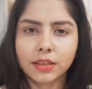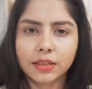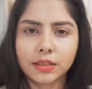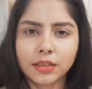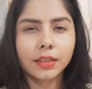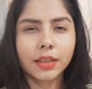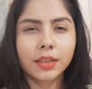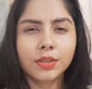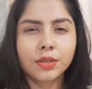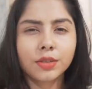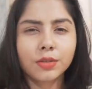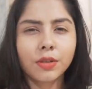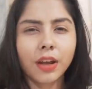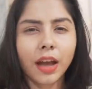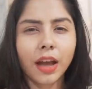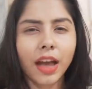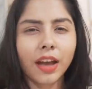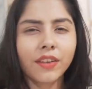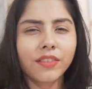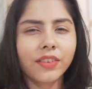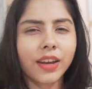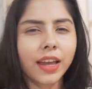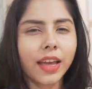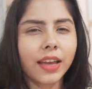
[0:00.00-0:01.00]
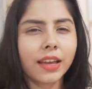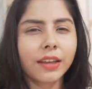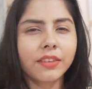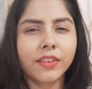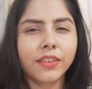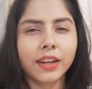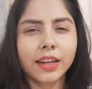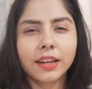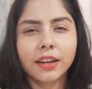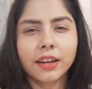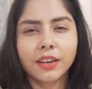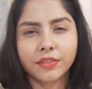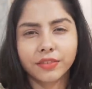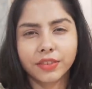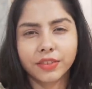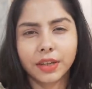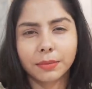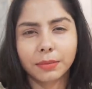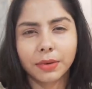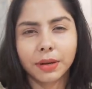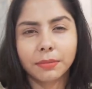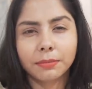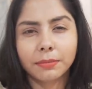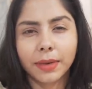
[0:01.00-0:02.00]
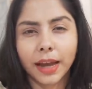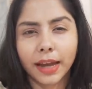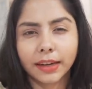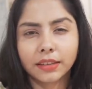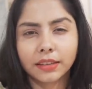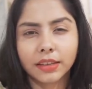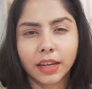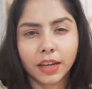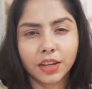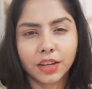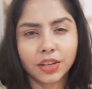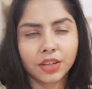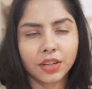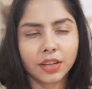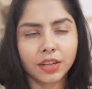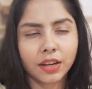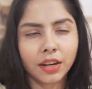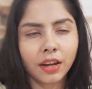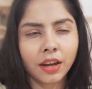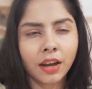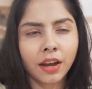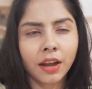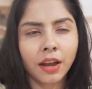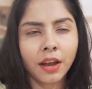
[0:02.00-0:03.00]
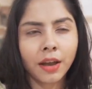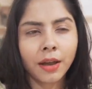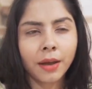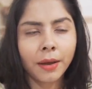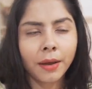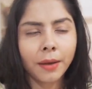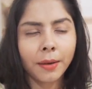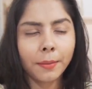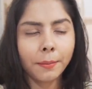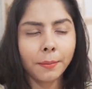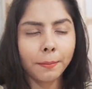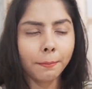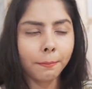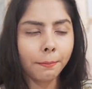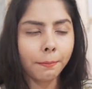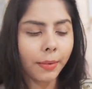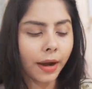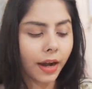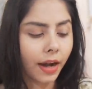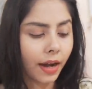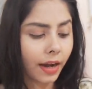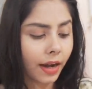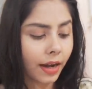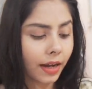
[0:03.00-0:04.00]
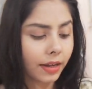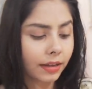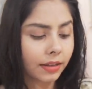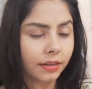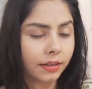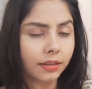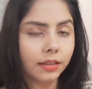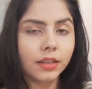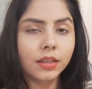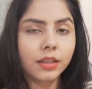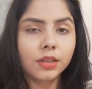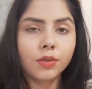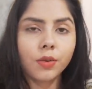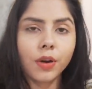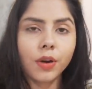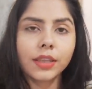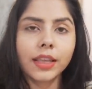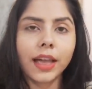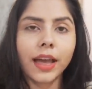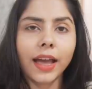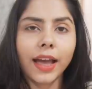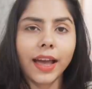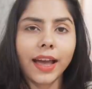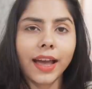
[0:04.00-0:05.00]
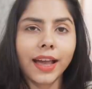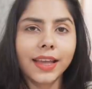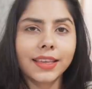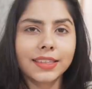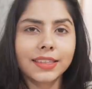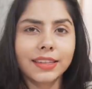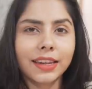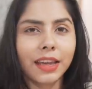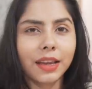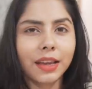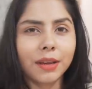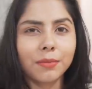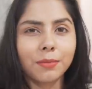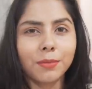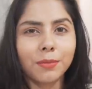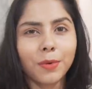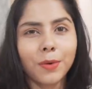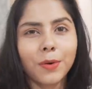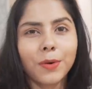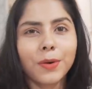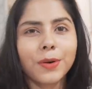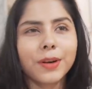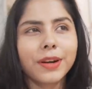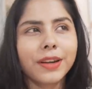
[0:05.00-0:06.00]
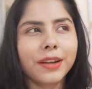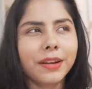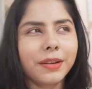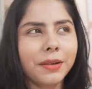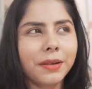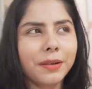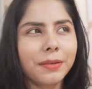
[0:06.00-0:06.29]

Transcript: These two have like very comfortable matte texture, but this one has like more,